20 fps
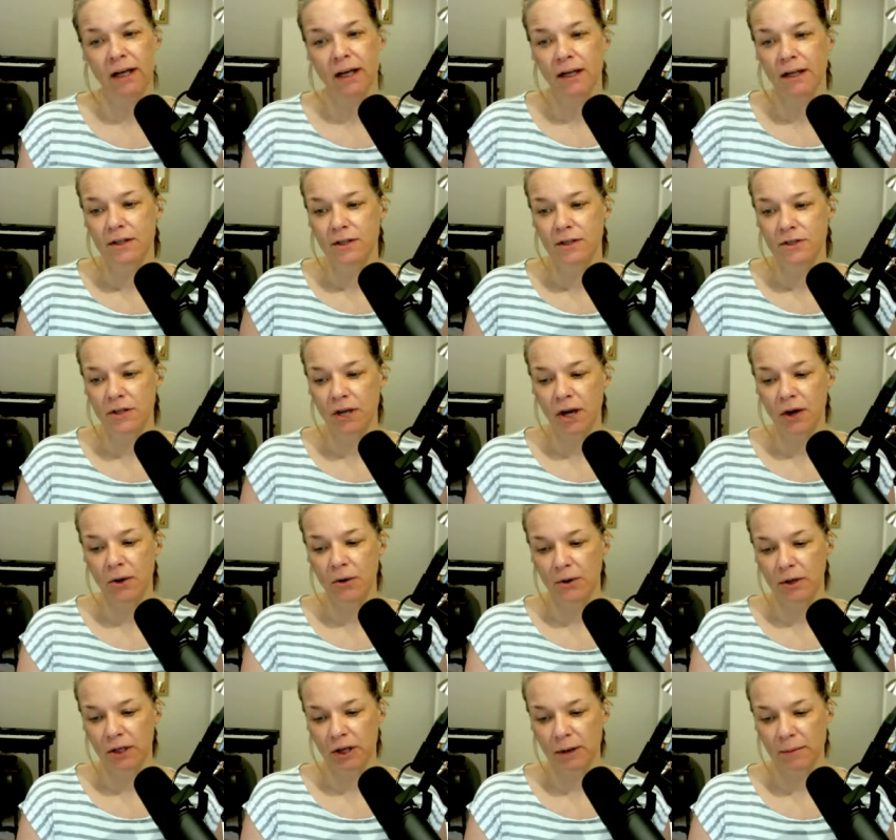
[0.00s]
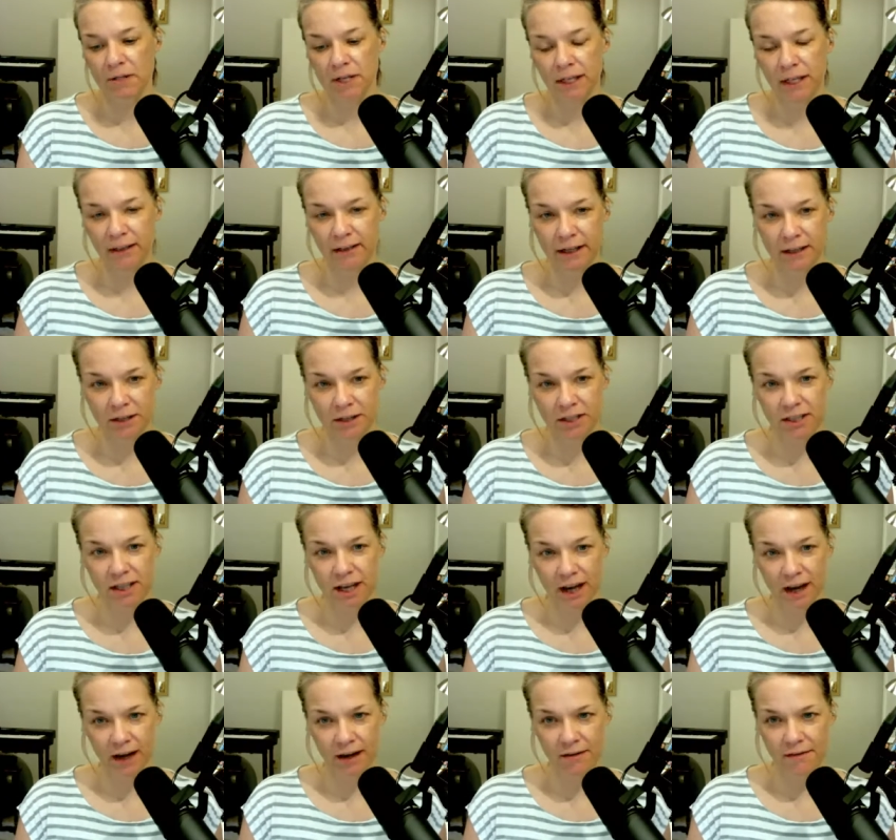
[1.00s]
So, I'm singing later
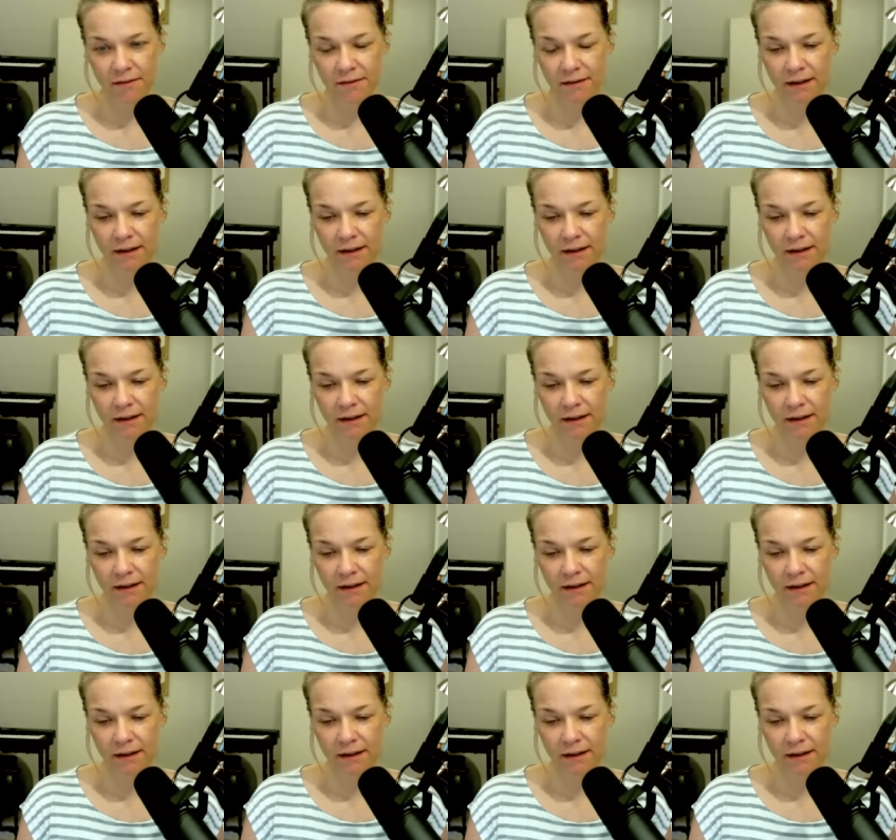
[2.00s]
today.